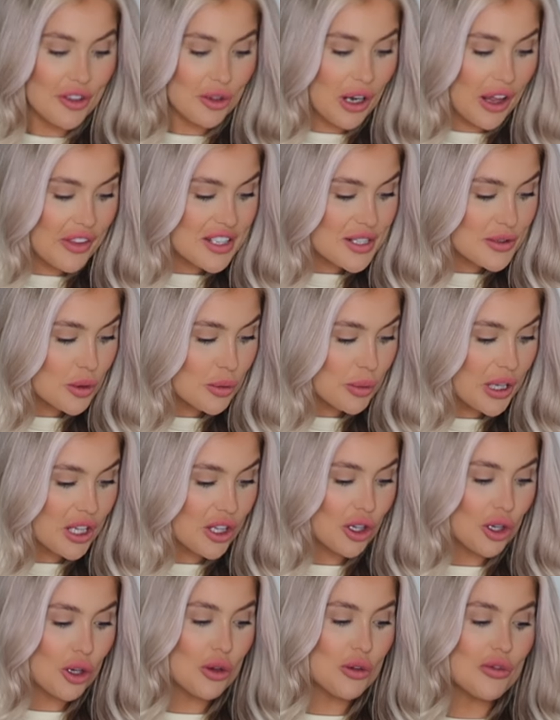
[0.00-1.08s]
I feel like this would be
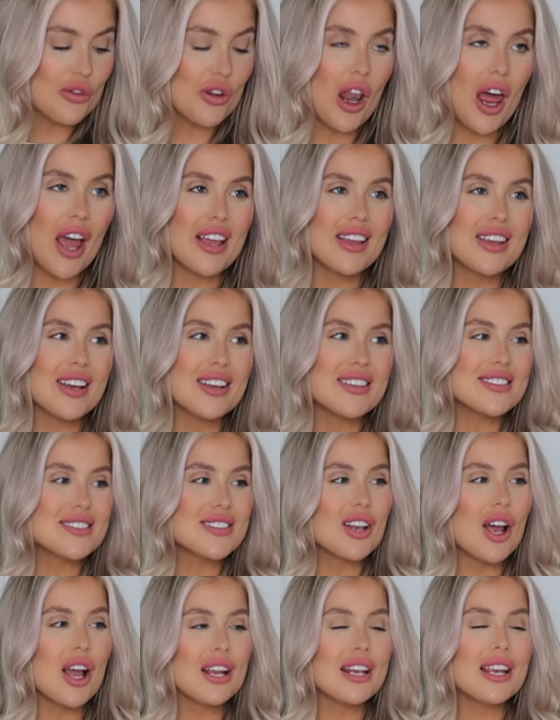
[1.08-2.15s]
cute for like a
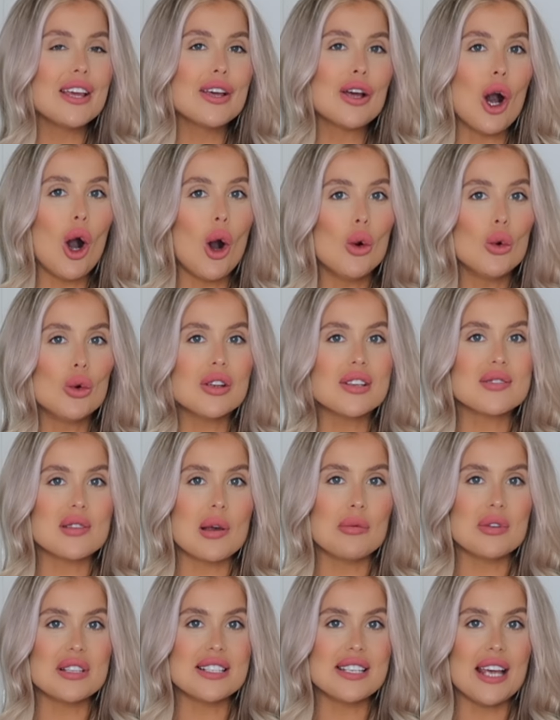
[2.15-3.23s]
slightly colder
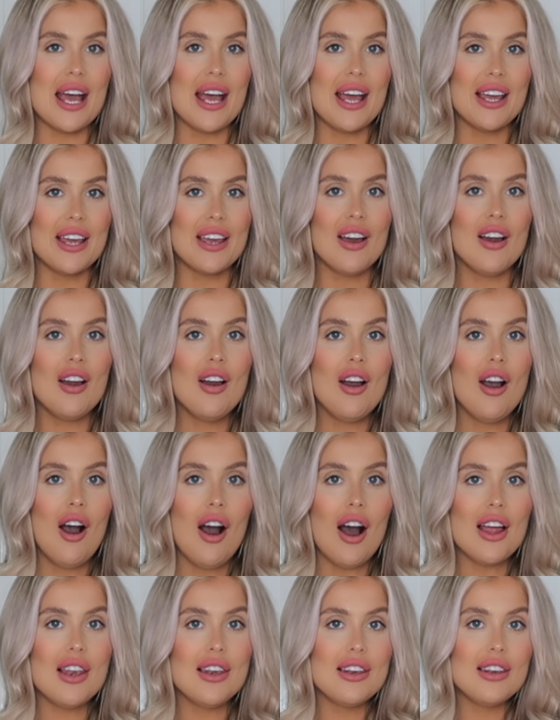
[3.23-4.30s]
summer's day.
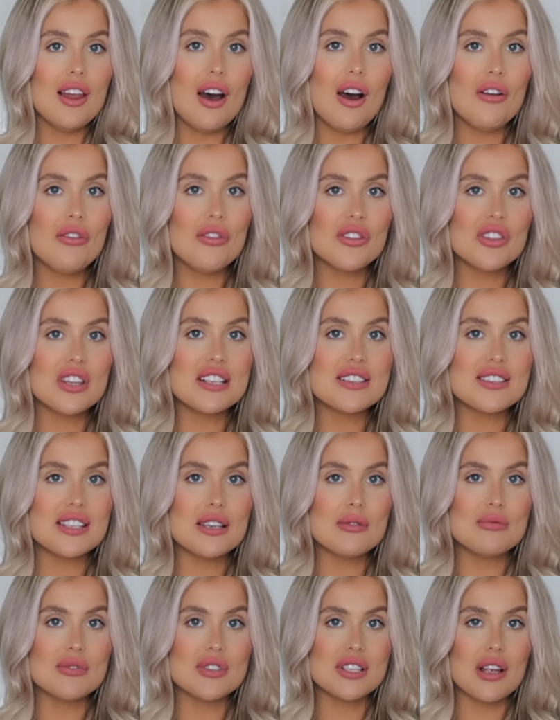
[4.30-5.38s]
I love these
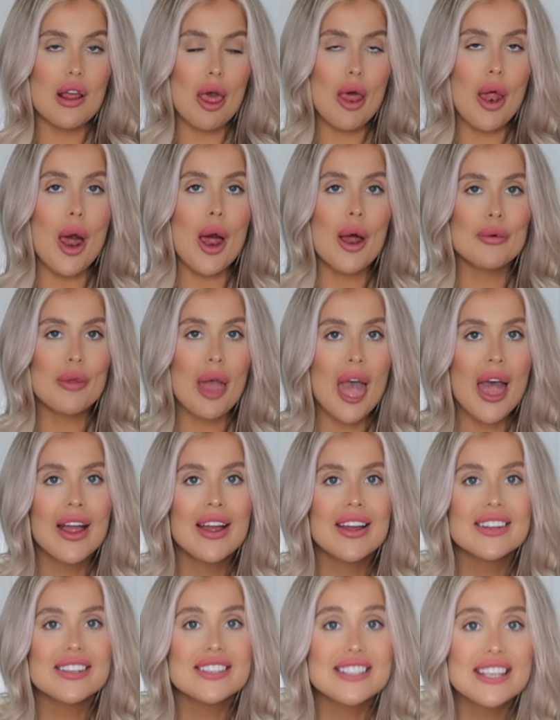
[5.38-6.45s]
zip
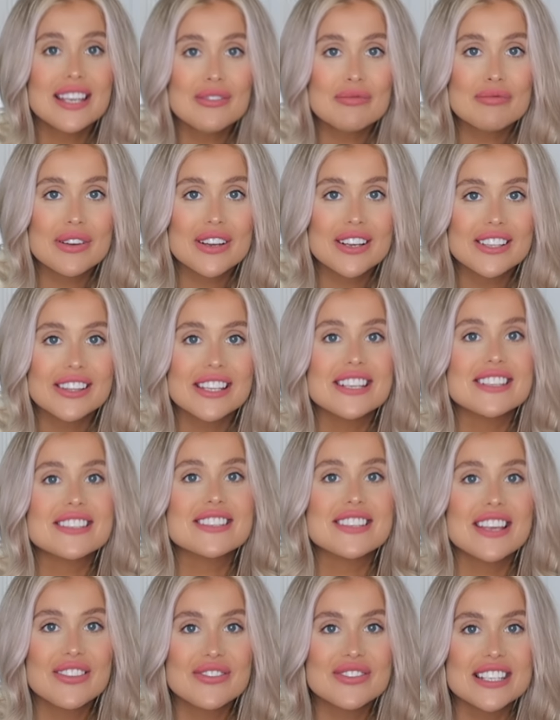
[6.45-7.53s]

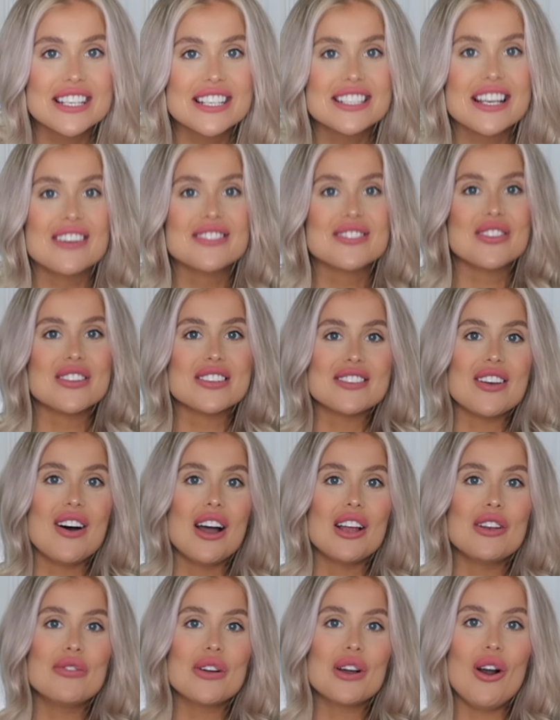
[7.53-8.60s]
details on the
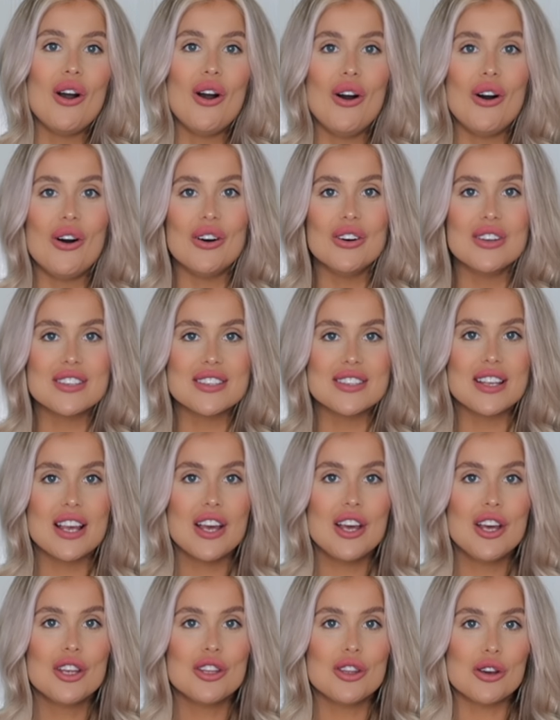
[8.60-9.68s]
side, because
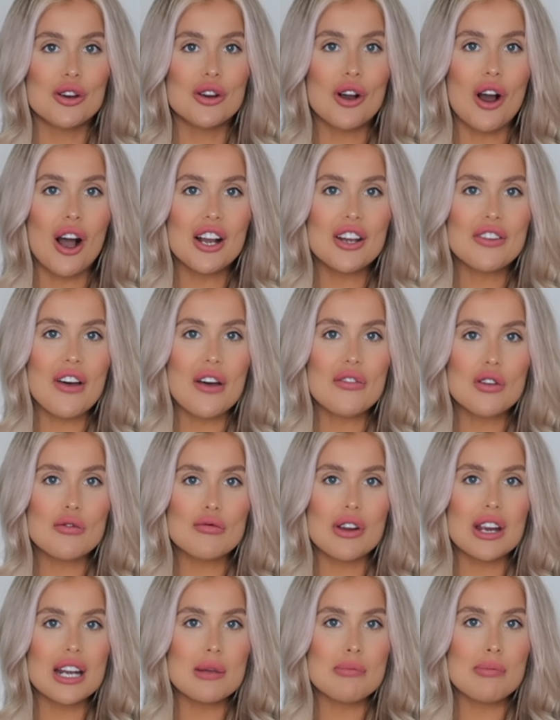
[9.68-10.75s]
you can kind of have it
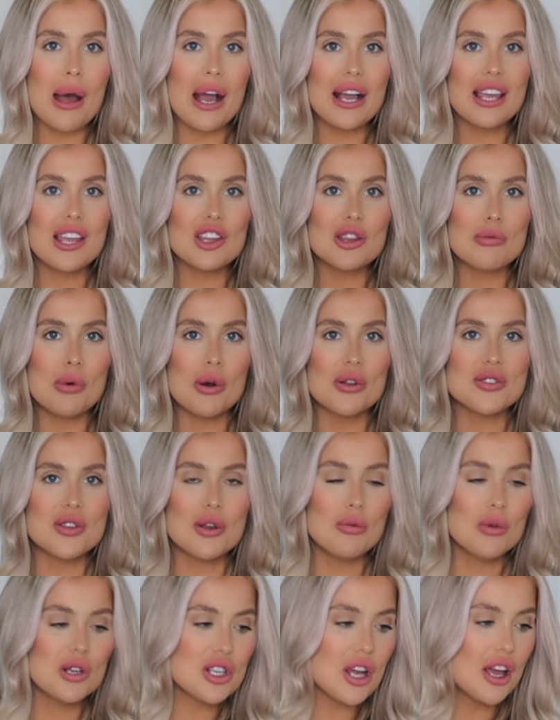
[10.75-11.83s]
really baggy at the
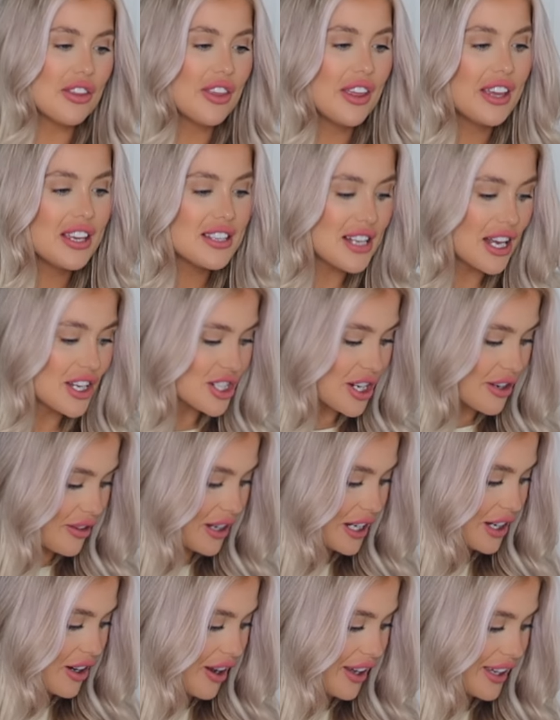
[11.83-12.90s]
bottom, which I think is actually
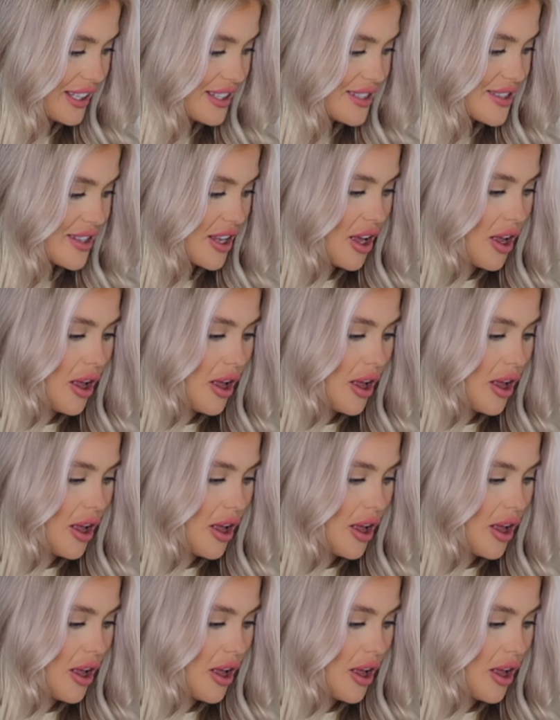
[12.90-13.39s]
really nice.